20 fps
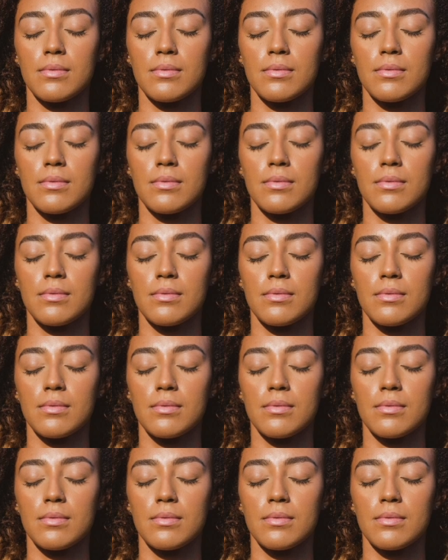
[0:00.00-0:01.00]

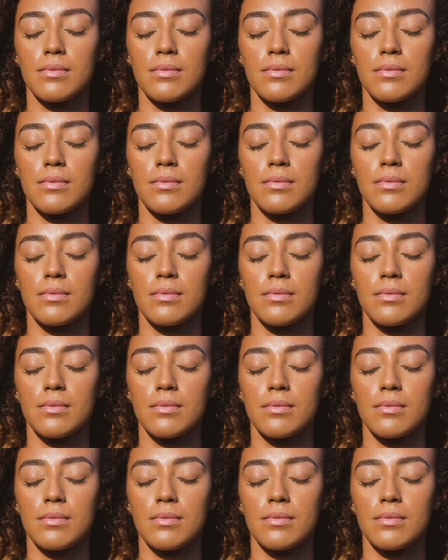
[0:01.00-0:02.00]

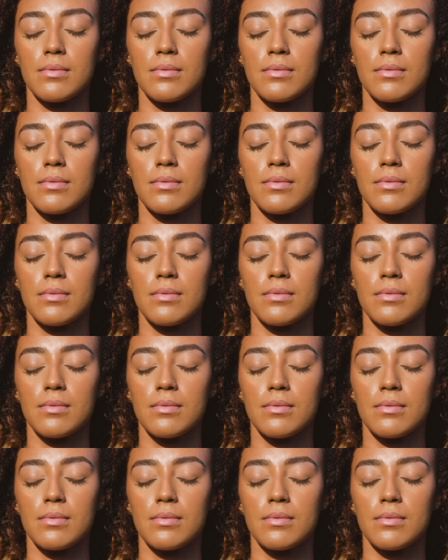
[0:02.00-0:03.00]

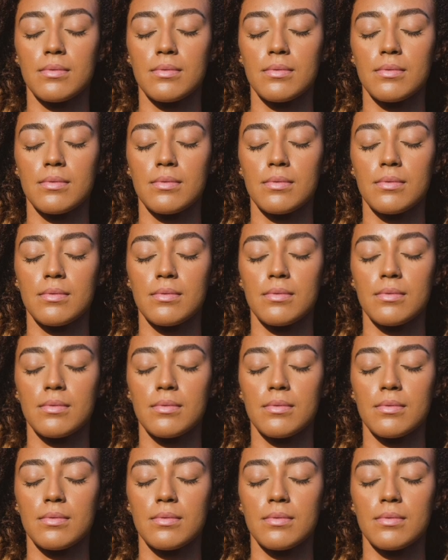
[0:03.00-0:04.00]

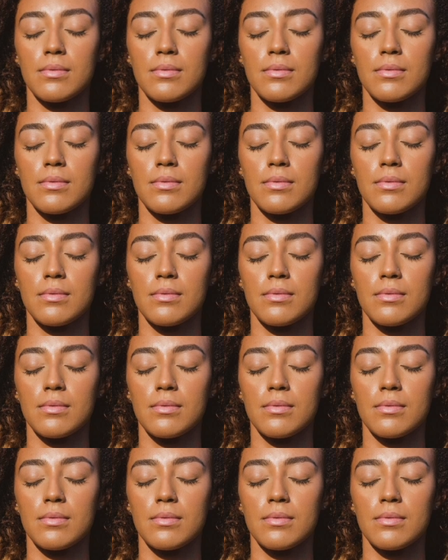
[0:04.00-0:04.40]
(no lip movement)